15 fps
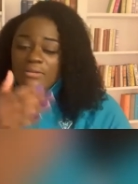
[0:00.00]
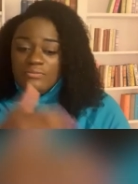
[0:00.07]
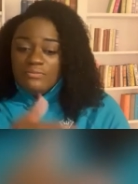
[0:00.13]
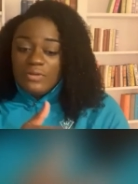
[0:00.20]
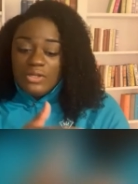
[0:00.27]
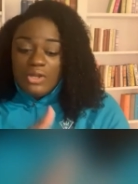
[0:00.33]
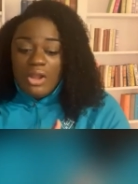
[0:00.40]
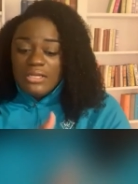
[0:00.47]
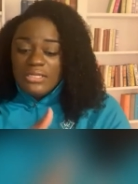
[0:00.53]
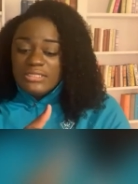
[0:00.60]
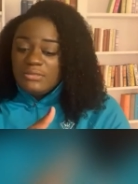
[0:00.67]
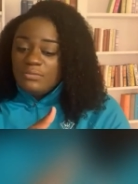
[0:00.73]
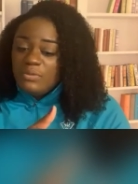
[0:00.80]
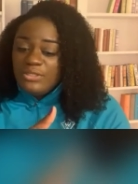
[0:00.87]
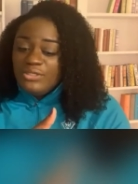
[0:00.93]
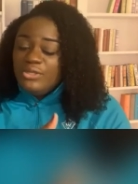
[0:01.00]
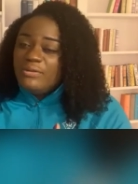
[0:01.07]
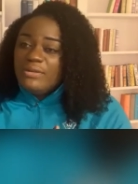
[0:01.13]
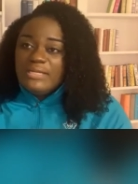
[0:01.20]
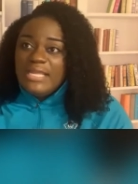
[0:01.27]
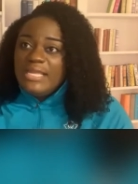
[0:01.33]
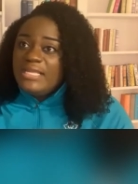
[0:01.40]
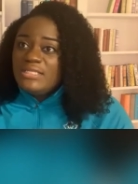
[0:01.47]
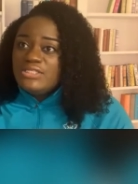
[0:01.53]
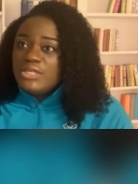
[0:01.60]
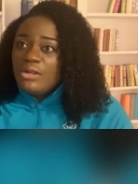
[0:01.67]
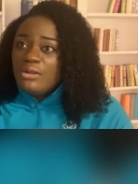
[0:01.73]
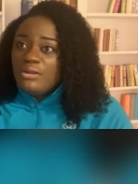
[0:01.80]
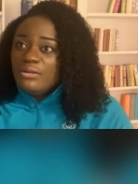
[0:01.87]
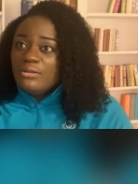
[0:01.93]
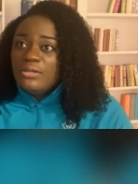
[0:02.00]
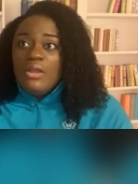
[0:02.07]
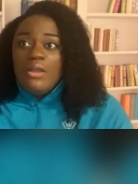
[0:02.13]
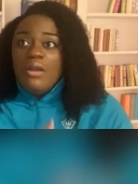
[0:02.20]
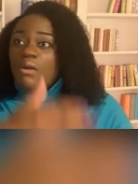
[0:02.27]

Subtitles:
regardless of whether you're an intern